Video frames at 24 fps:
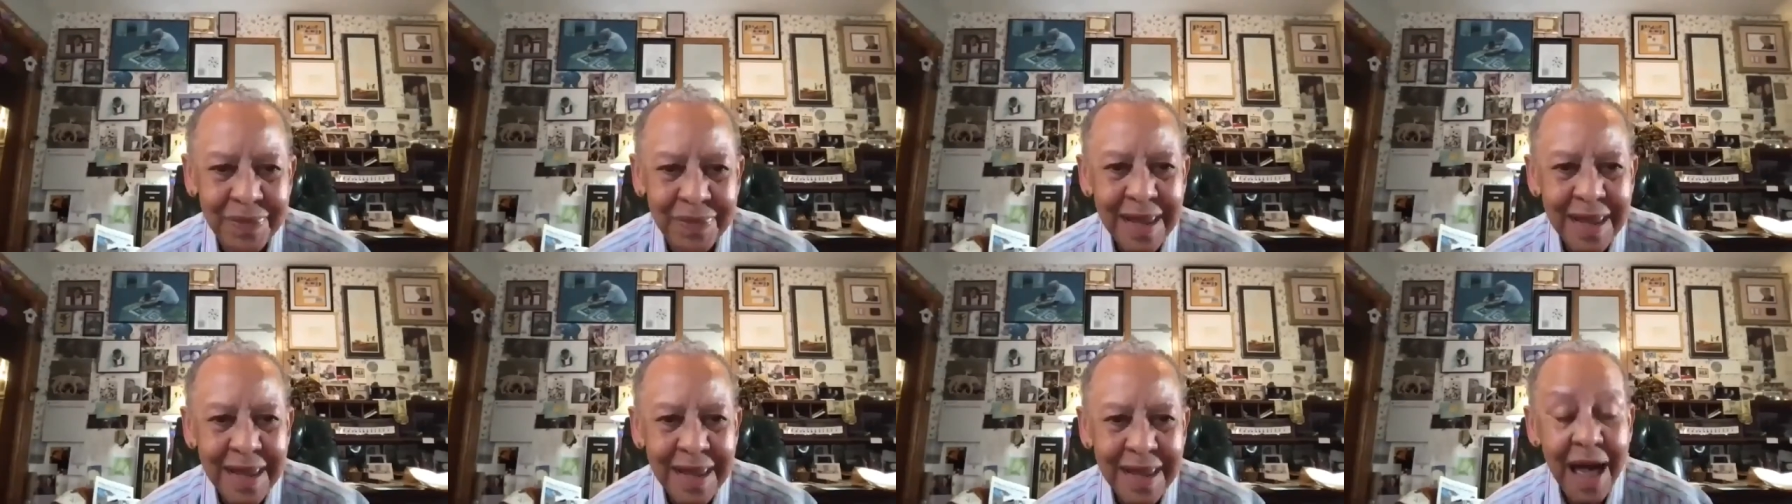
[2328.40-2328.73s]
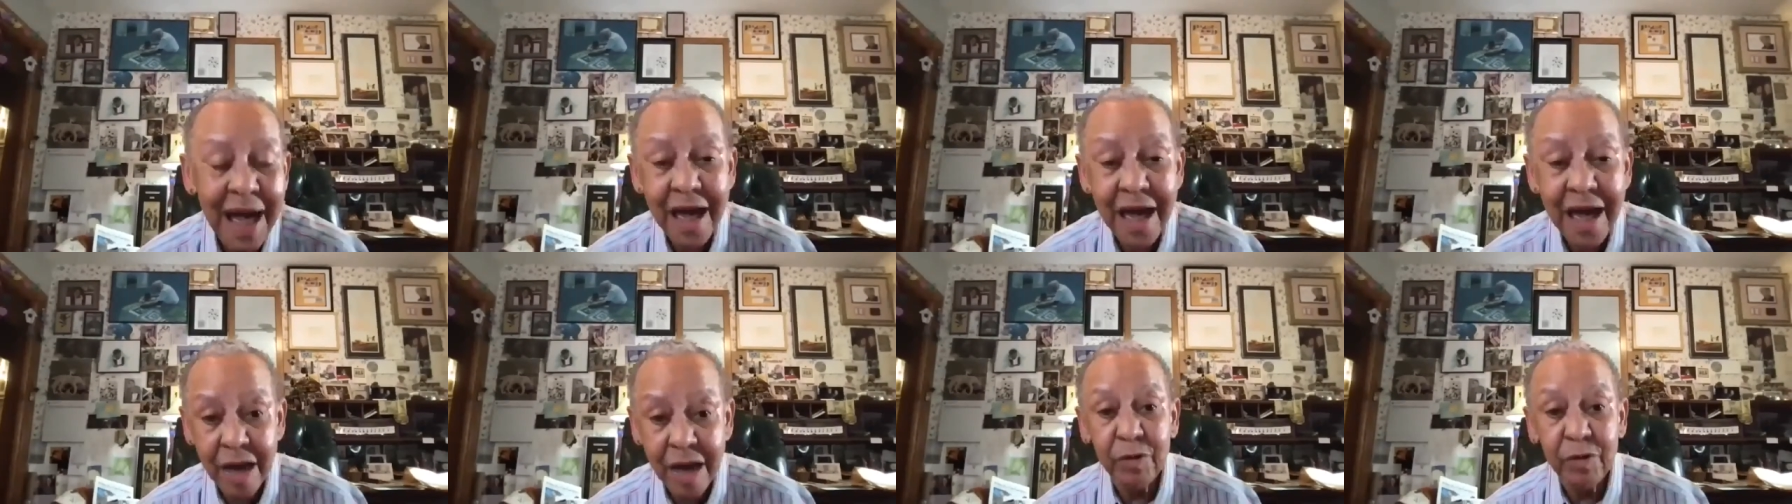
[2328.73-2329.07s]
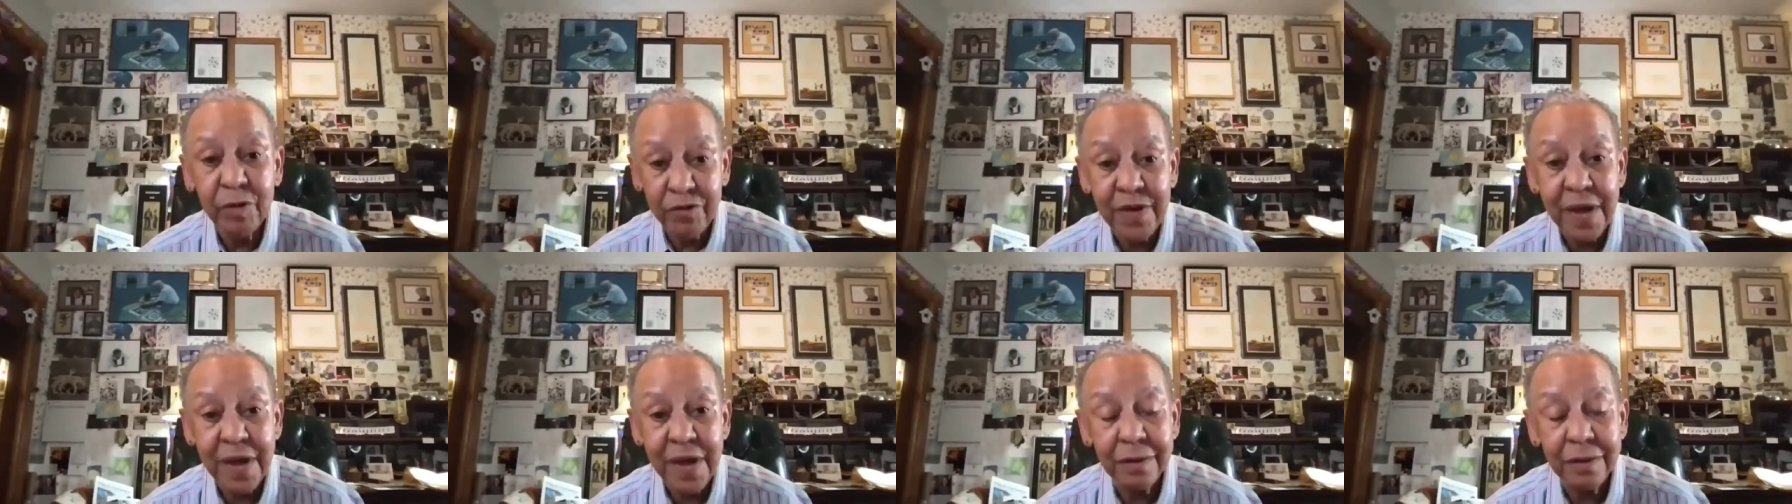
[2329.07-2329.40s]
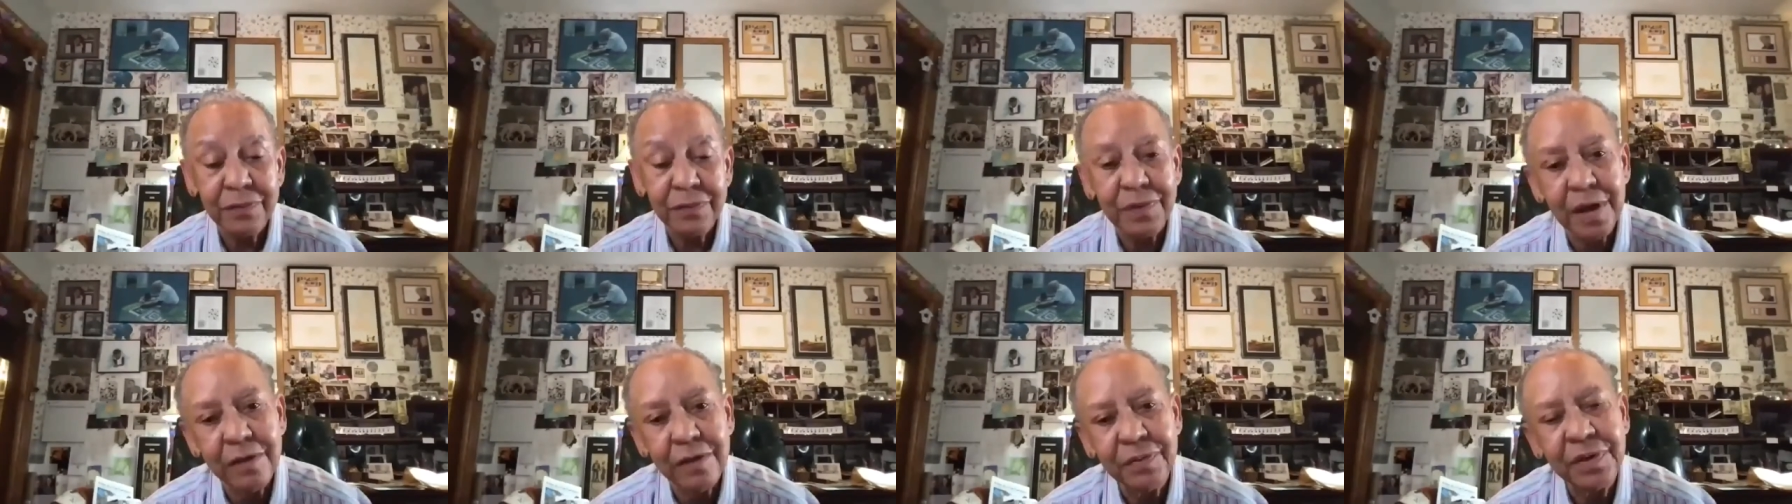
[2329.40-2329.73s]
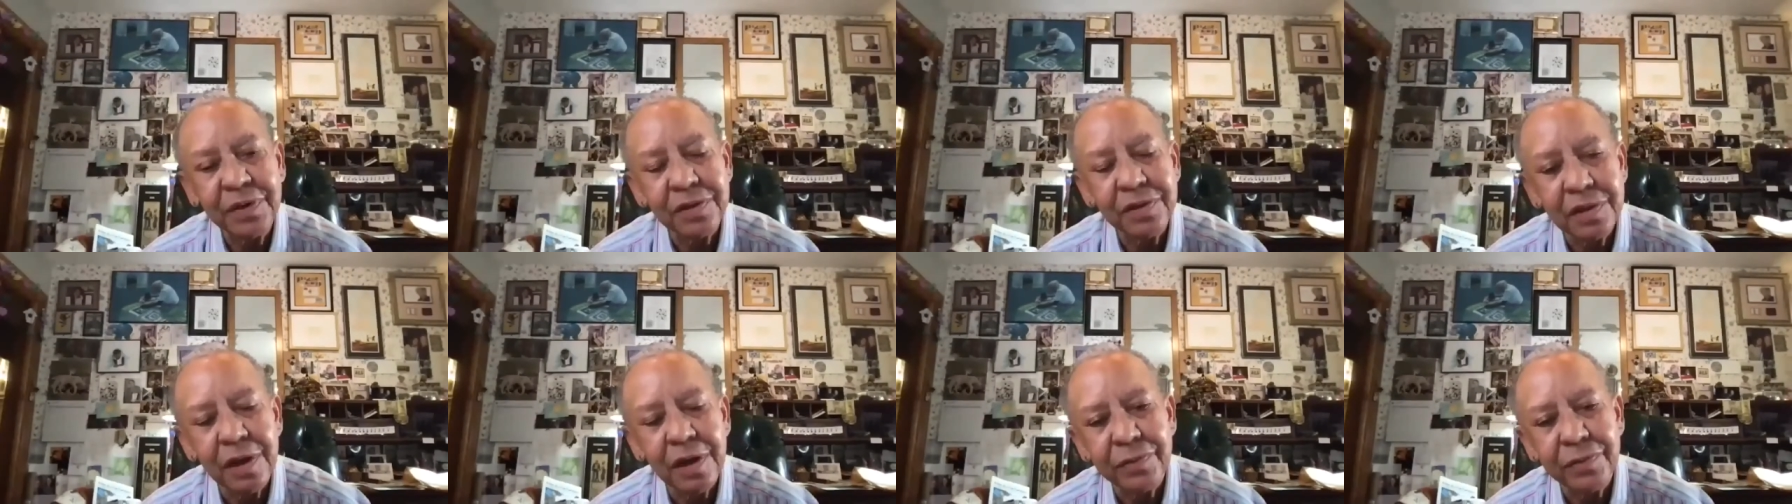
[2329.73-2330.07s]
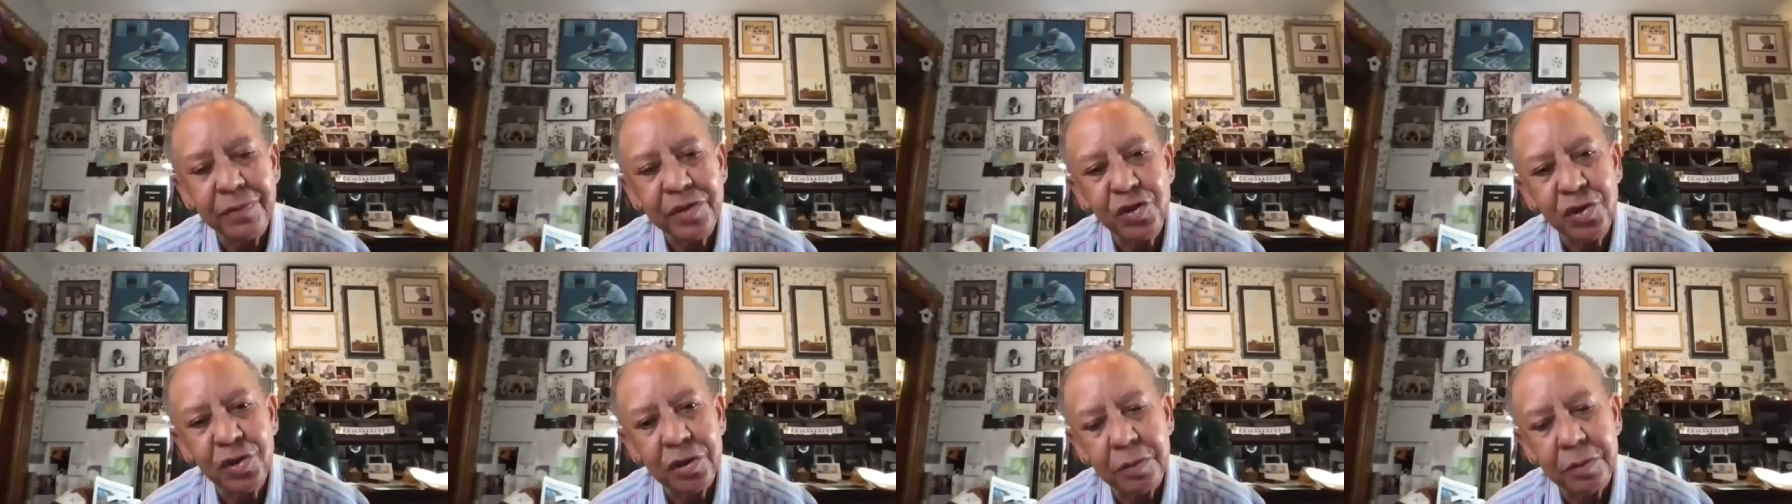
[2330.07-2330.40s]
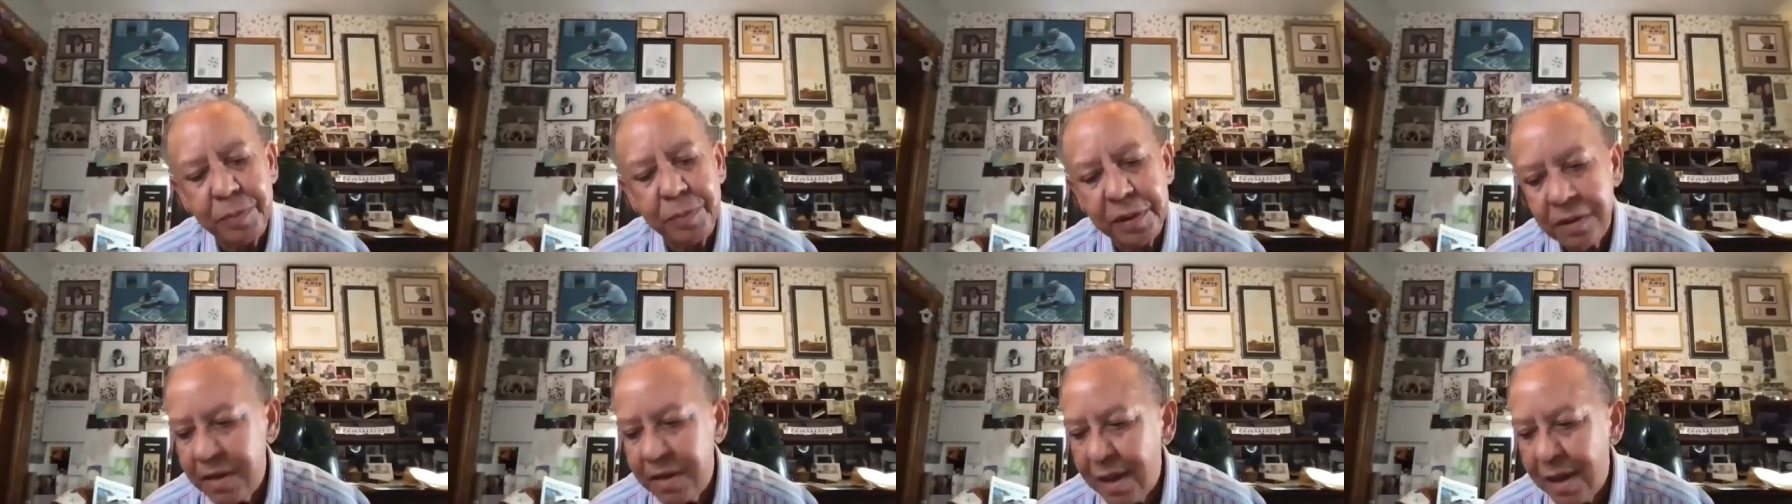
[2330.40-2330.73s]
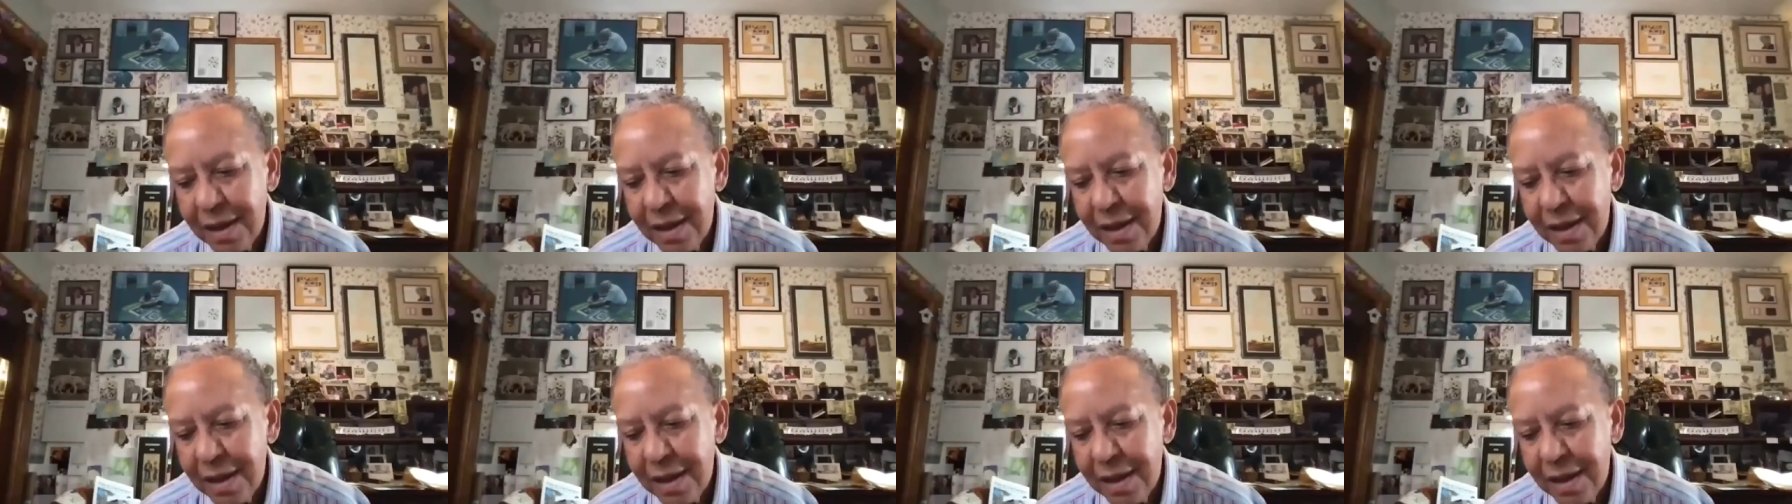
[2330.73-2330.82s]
I am a fan of love because love is good, but